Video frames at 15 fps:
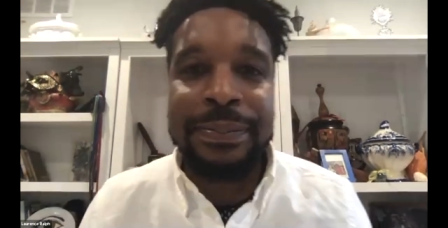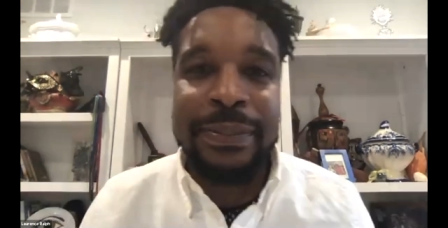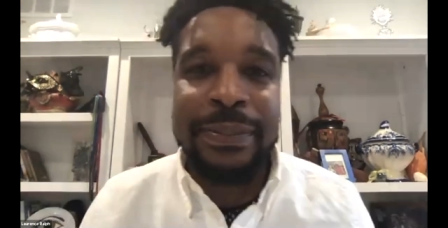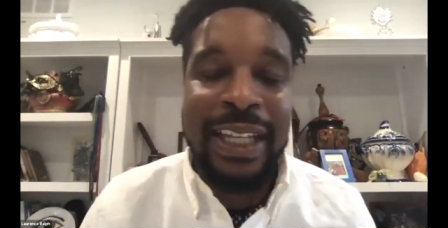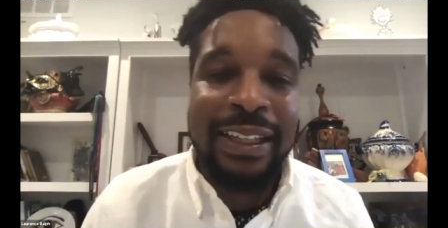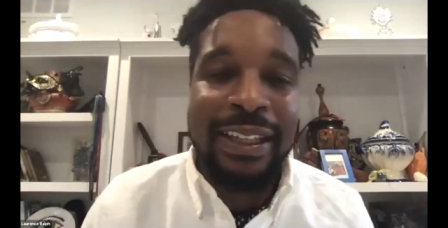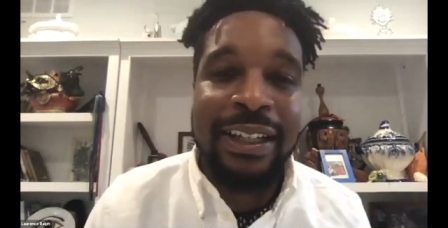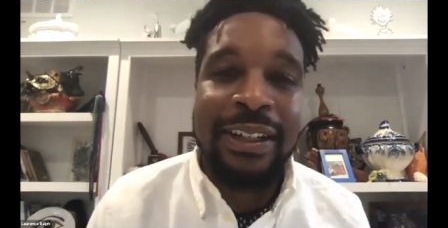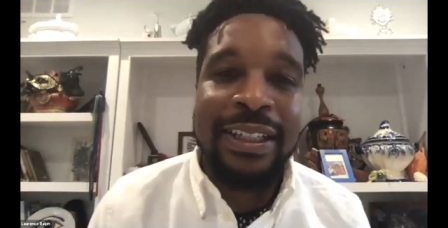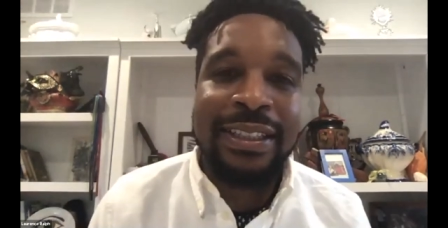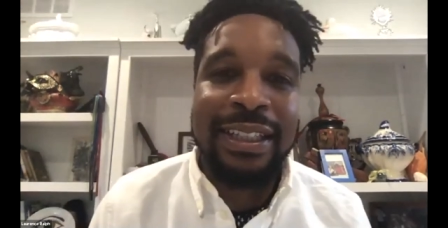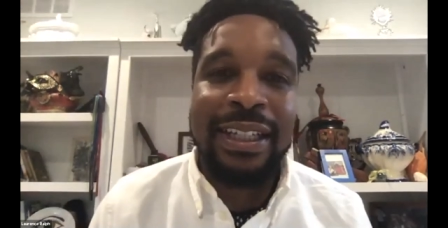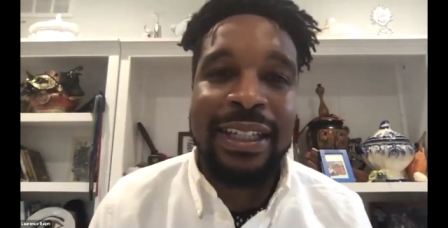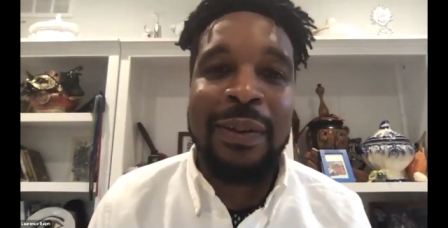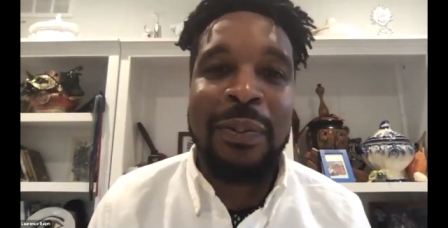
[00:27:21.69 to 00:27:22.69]
that there is
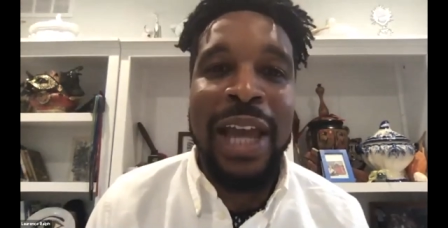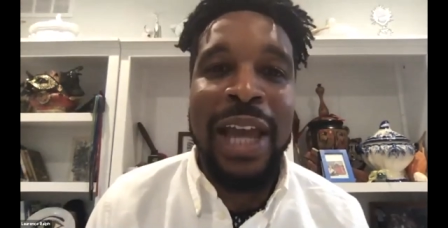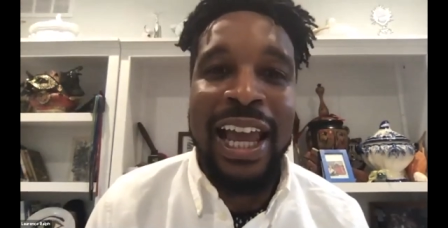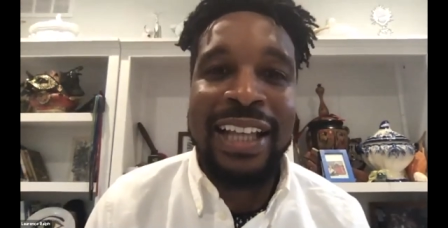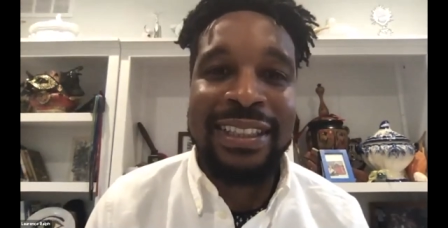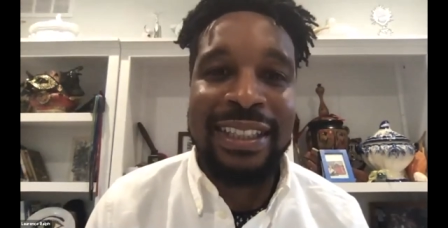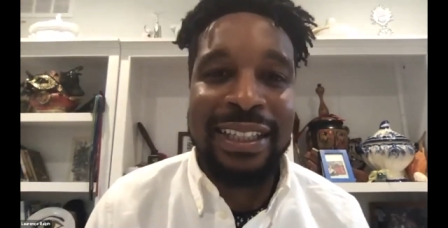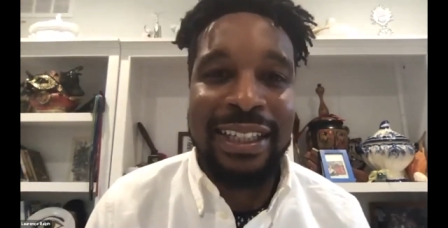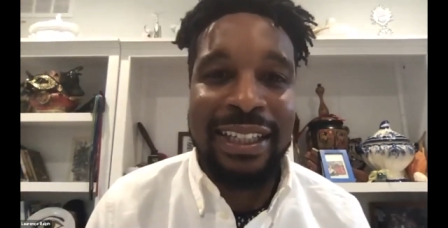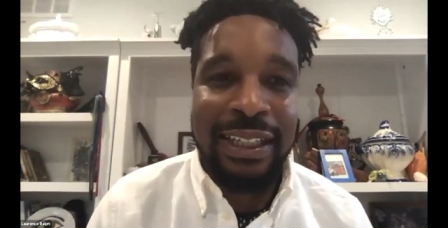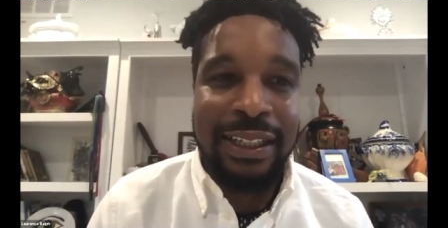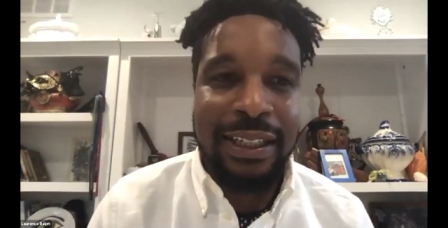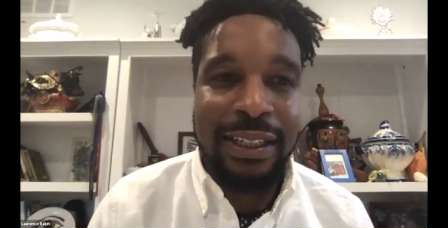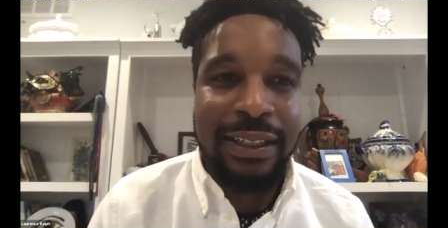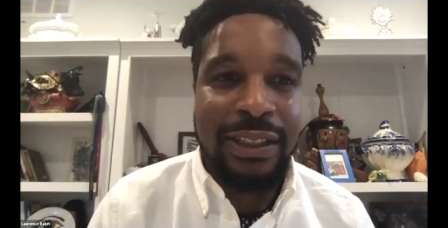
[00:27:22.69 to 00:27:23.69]
the
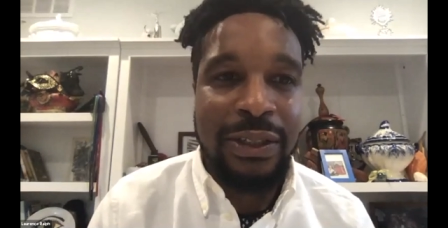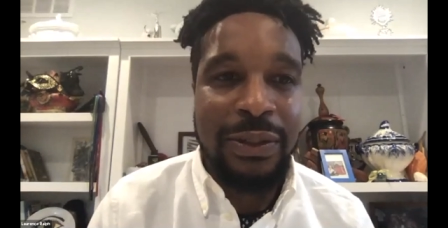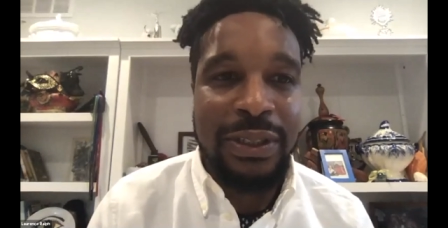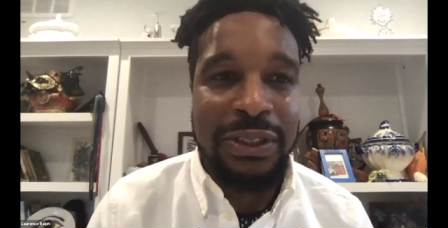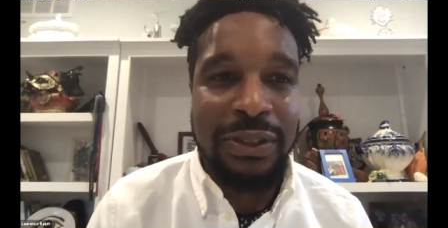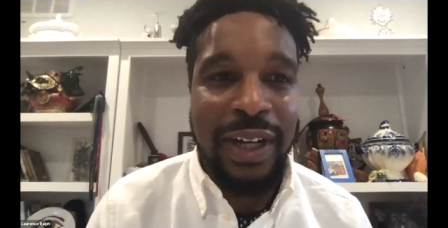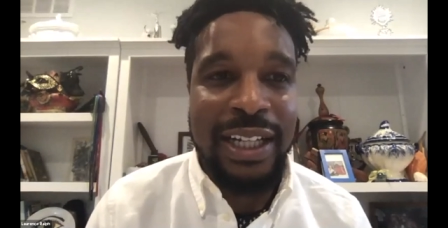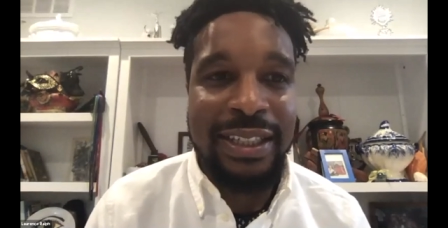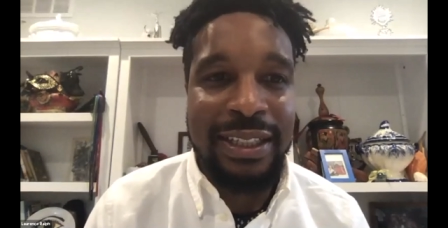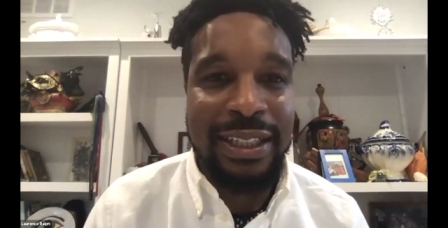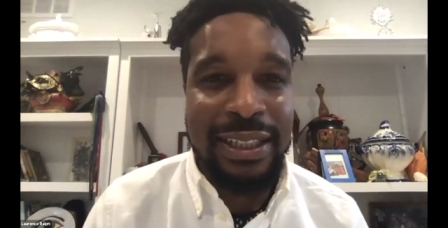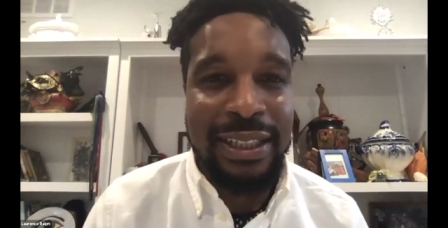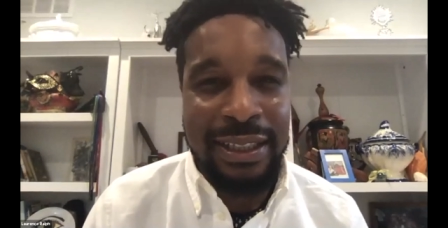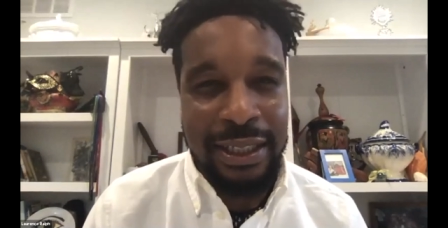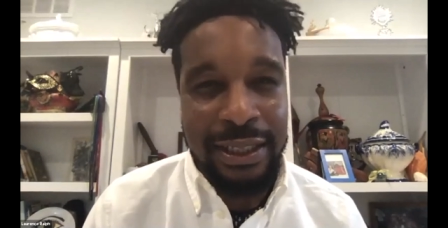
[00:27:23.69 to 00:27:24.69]
capacity to address
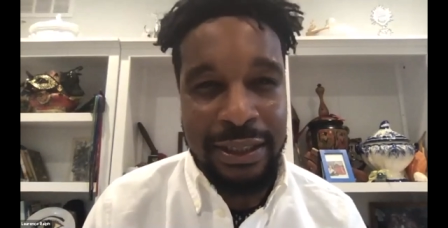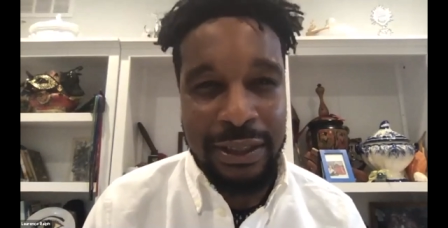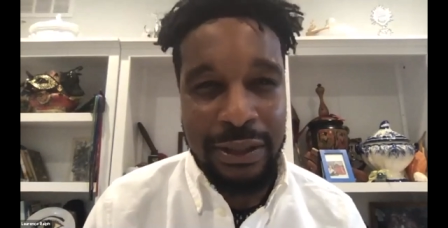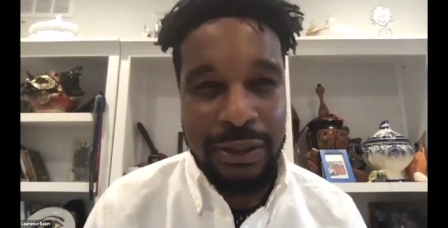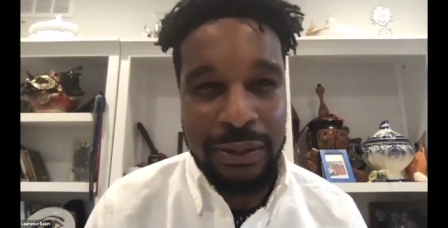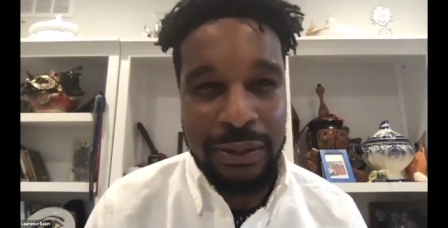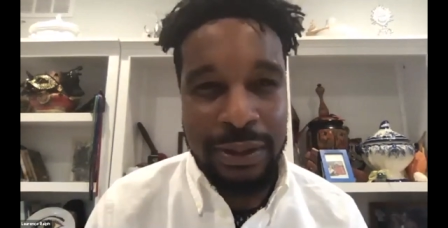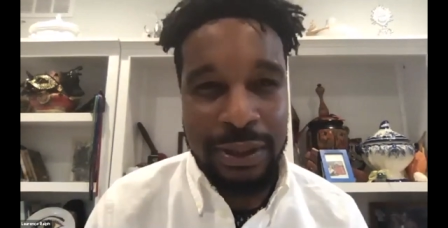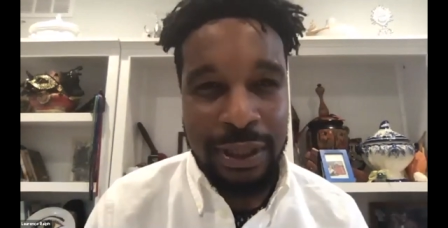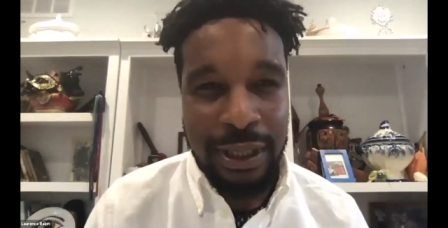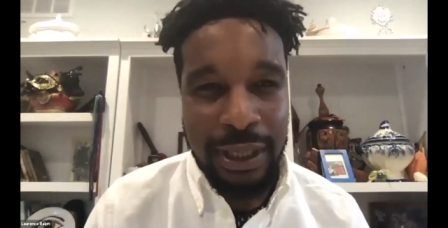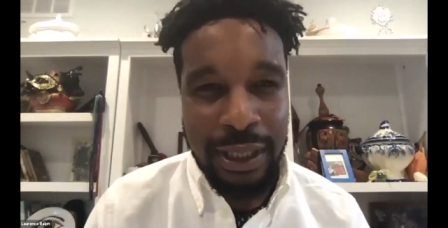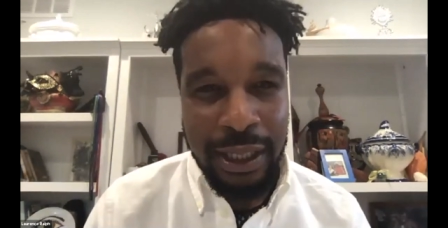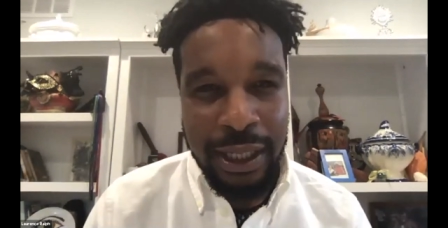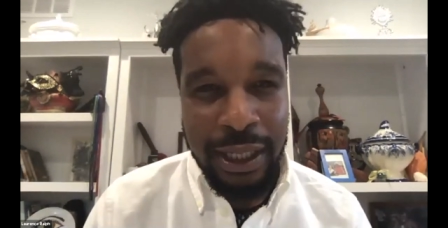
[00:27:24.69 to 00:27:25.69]
these issues
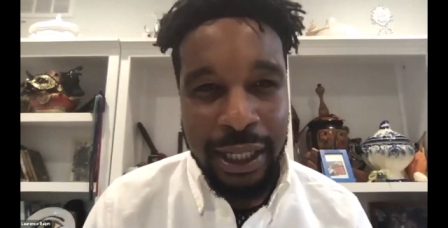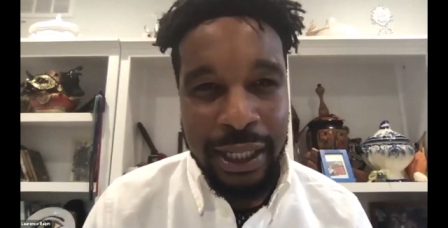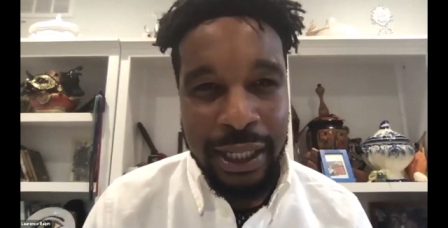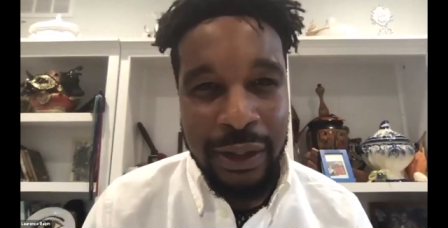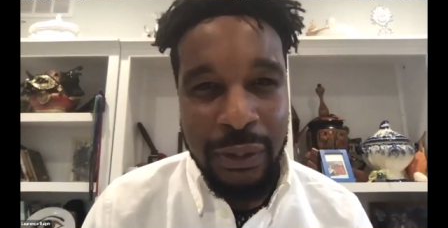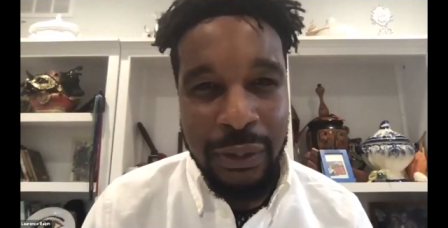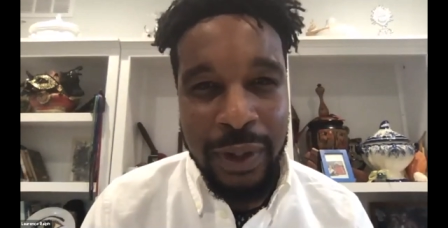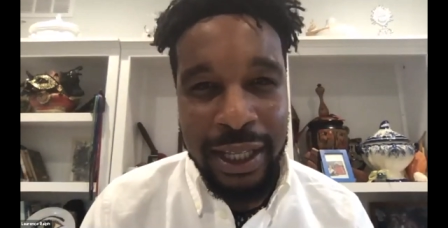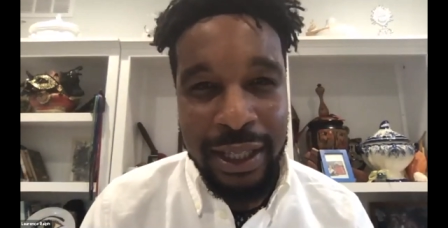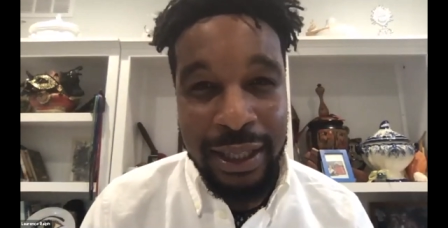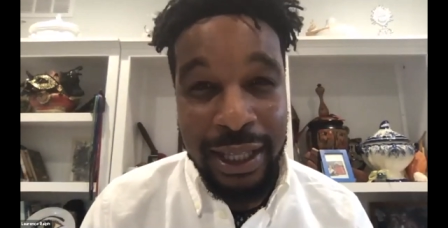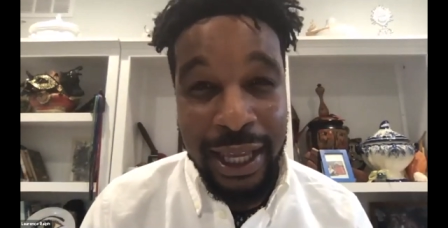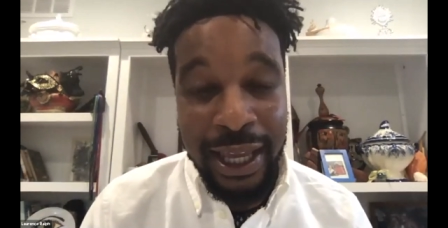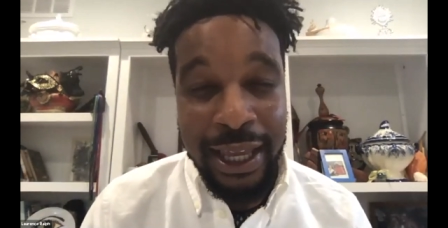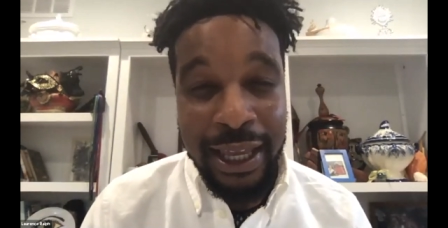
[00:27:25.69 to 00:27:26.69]
in a way
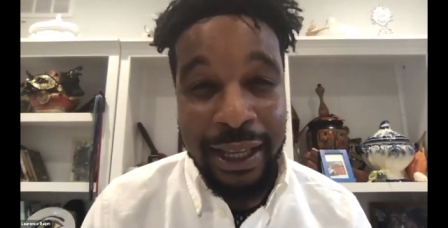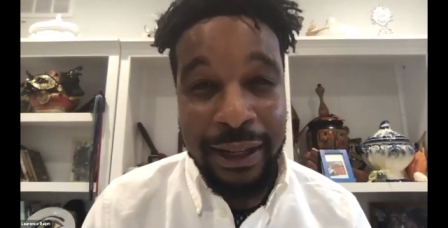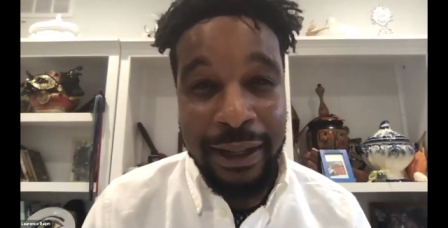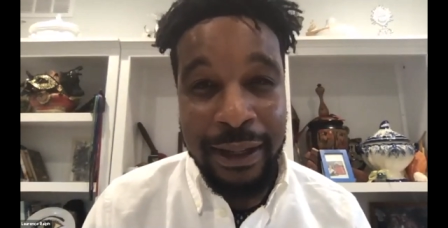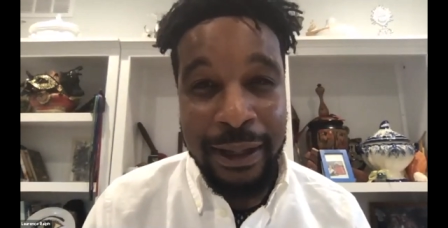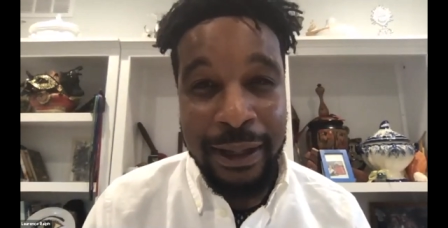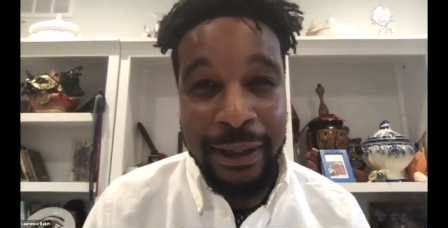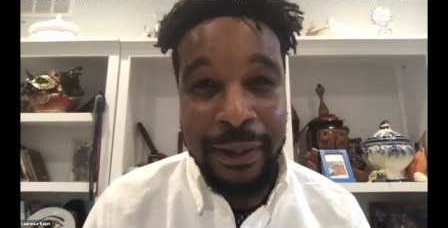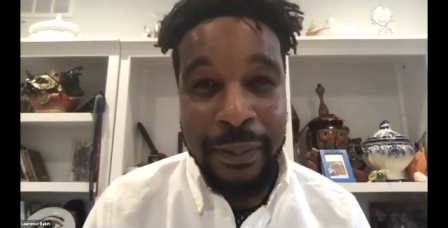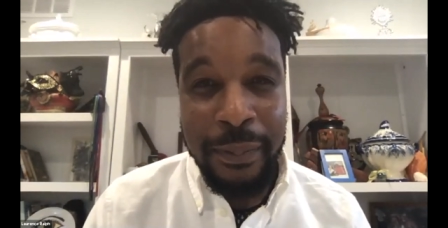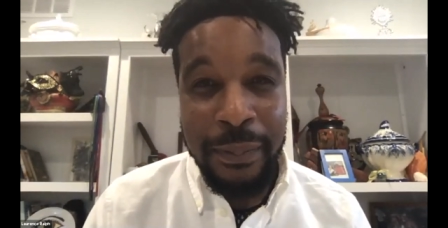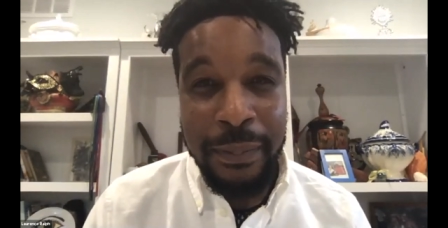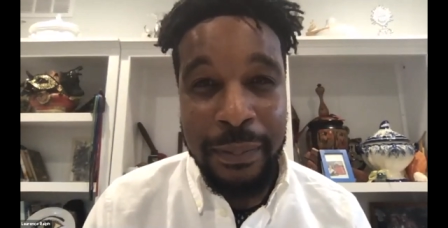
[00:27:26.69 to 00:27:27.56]
that um,